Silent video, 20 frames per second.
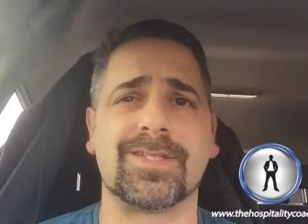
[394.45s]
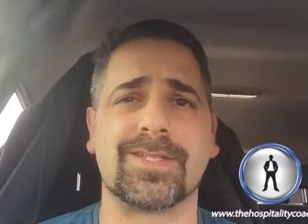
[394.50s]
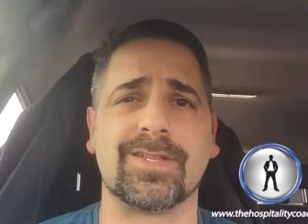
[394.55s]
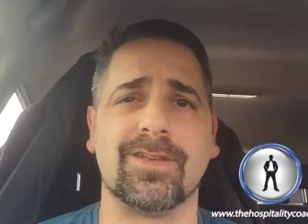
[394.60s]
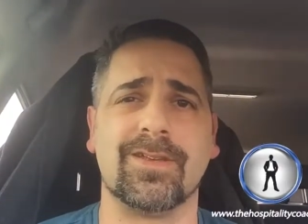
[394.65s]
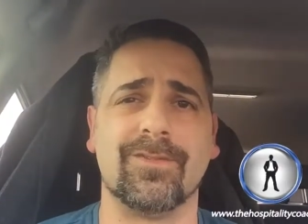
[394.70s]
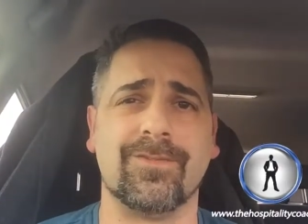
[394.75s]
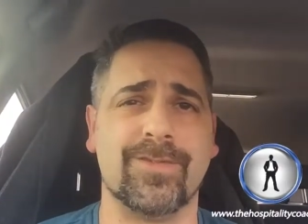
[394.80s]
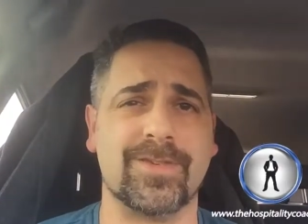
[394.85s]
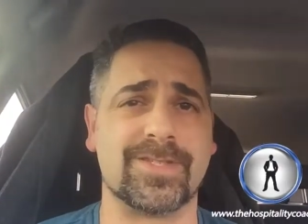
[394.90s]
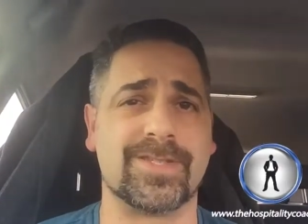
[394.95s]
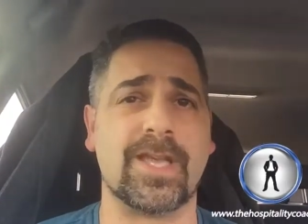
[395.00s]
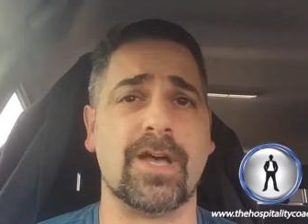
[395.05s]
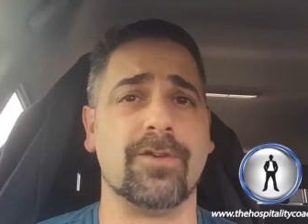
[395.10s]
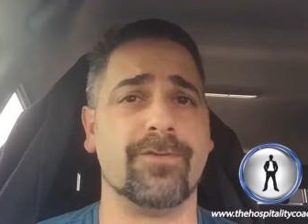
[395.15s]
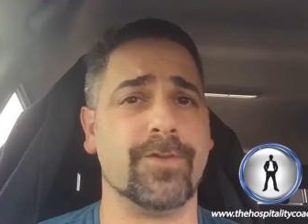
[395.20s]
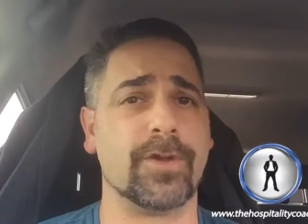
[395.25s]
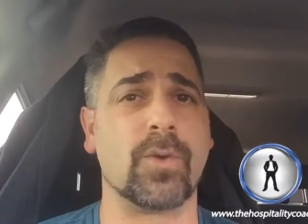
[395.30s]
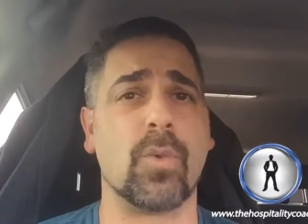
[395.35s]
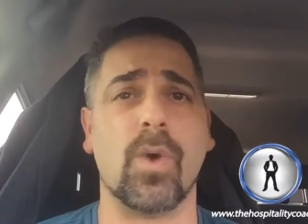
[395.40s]
for sale for
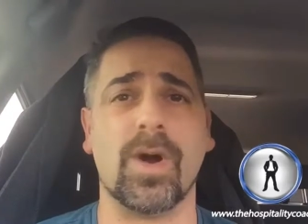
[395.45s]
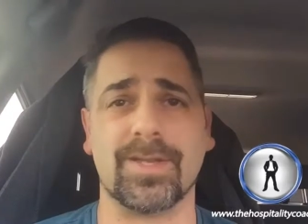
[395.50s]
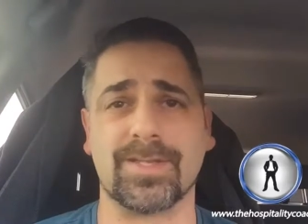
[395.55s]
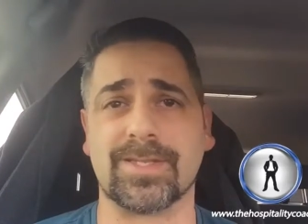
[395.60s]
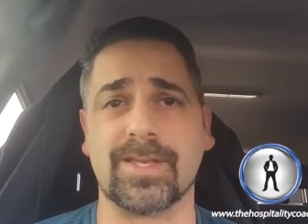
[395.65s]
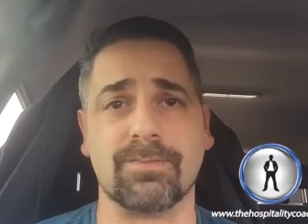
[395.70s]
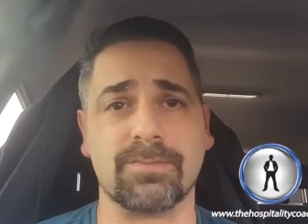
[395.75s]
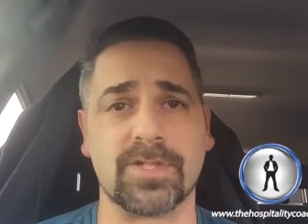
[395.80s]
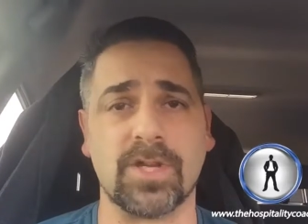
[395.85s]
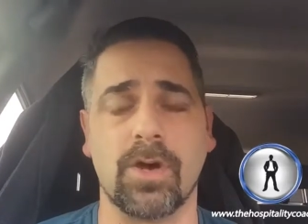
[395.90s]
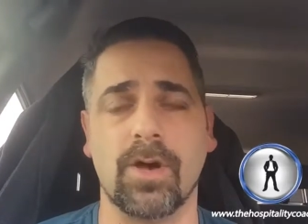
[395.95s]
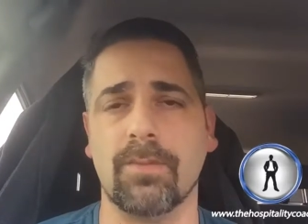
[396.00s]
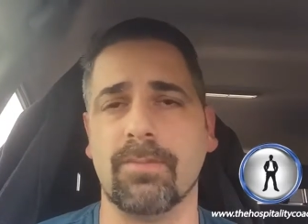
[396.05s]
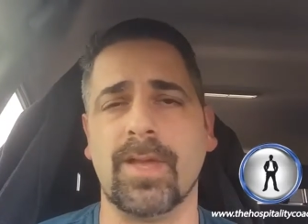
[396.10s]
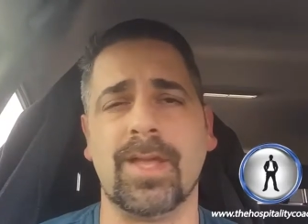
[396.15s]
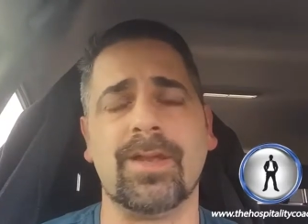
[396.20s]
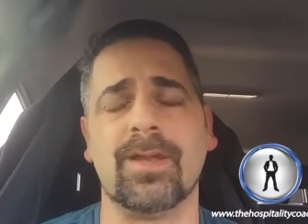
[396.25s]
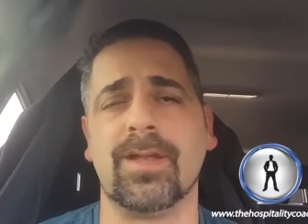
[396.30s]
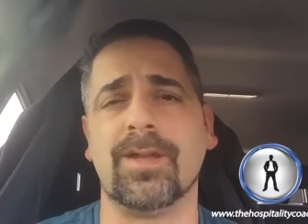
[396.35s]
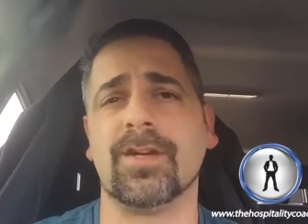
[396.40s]
quite some time,
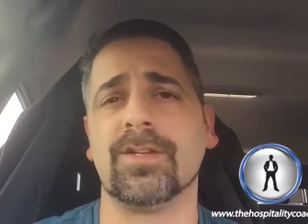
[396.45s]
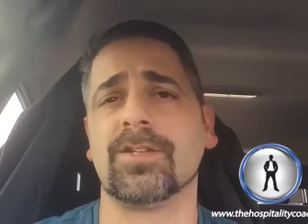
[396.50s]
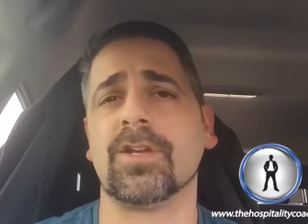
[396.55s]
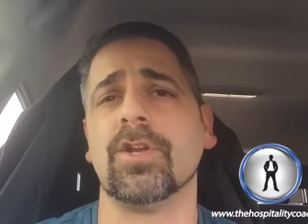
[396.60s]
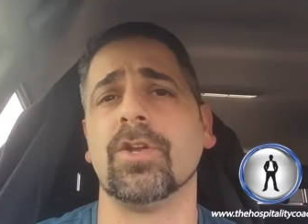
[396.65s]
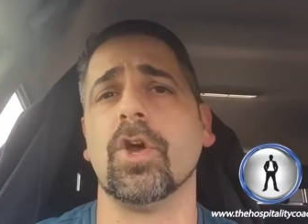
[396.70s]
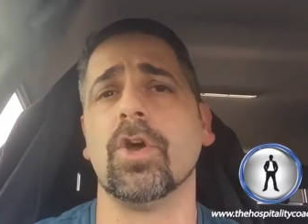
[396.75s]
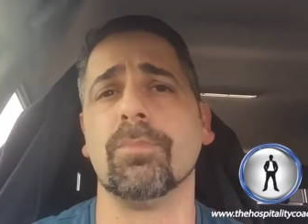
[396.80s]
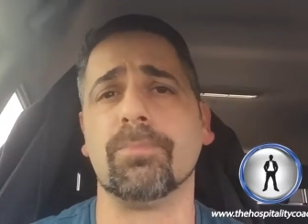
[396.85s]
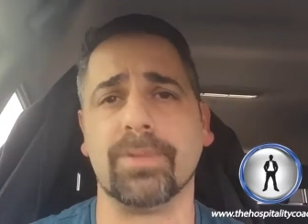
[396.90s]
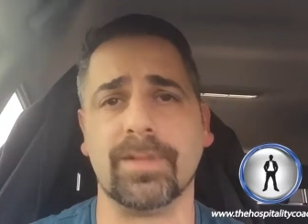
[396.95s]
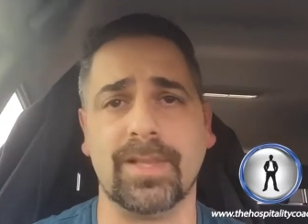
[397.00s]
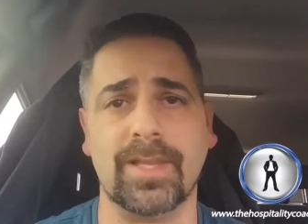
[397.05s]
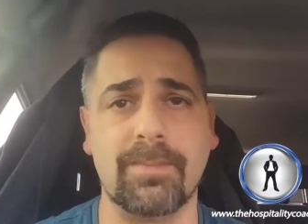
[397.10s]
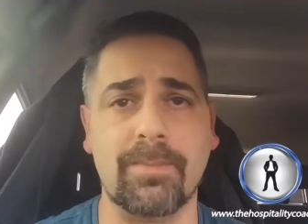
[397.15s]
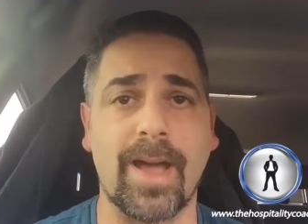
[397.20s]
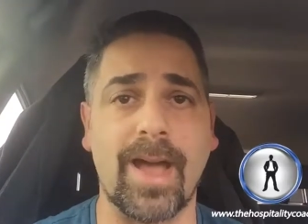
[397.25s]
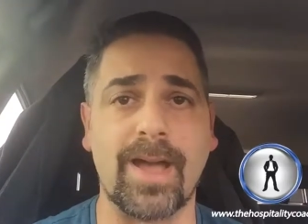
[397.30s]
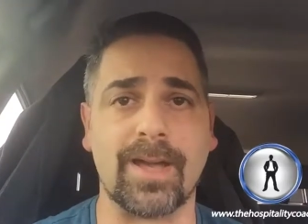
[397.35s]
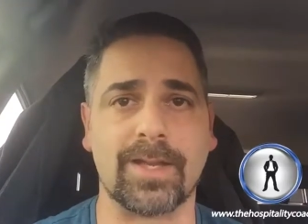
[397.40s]
and I don't openly
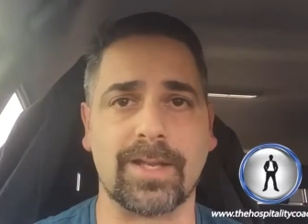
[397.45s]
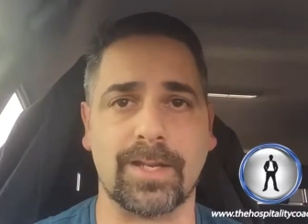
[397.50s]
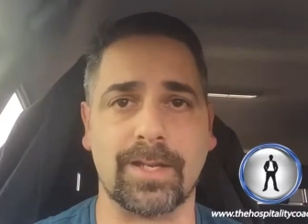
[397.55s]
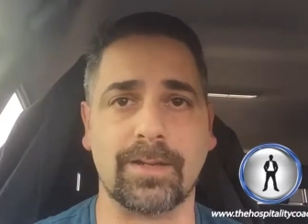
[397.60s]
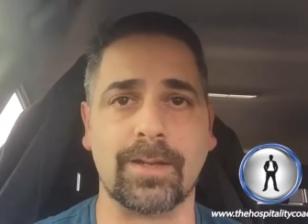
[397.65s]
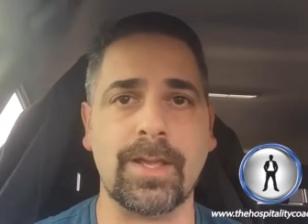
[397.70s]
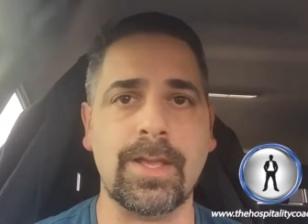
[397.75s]
market it.